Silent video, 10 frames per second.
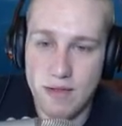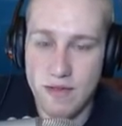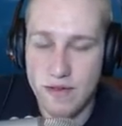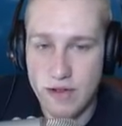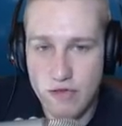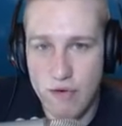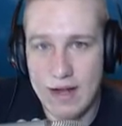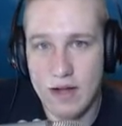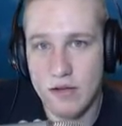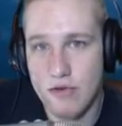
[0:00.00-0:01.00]
Since it is
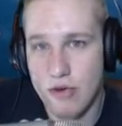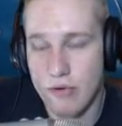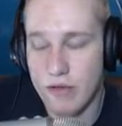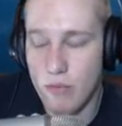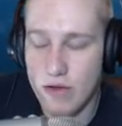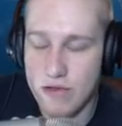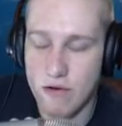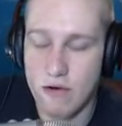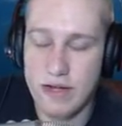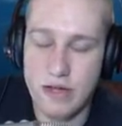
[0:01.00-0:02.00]
Tricolor, generally you want to
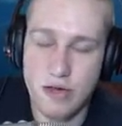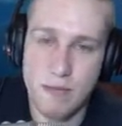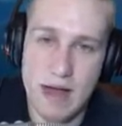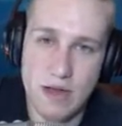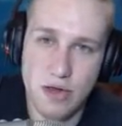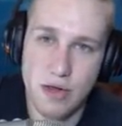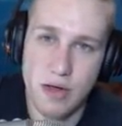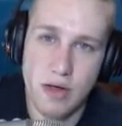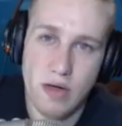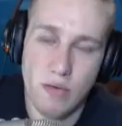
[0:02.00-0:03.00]
start each match
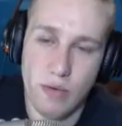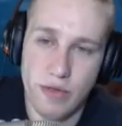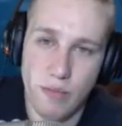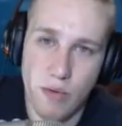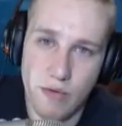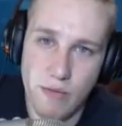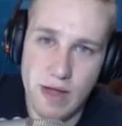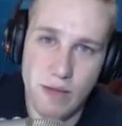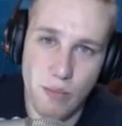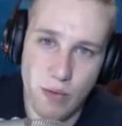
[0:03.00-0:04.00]
with 1
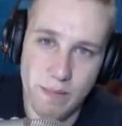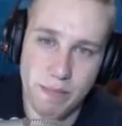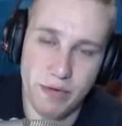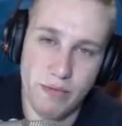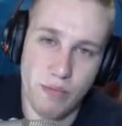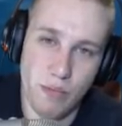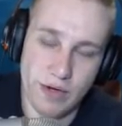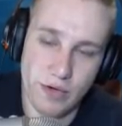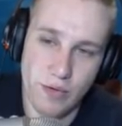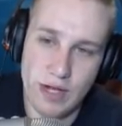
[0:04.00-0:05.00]
red, 1 blue, 1
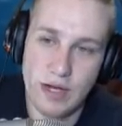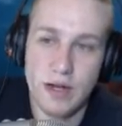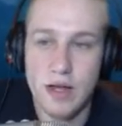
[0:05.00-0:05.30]
green.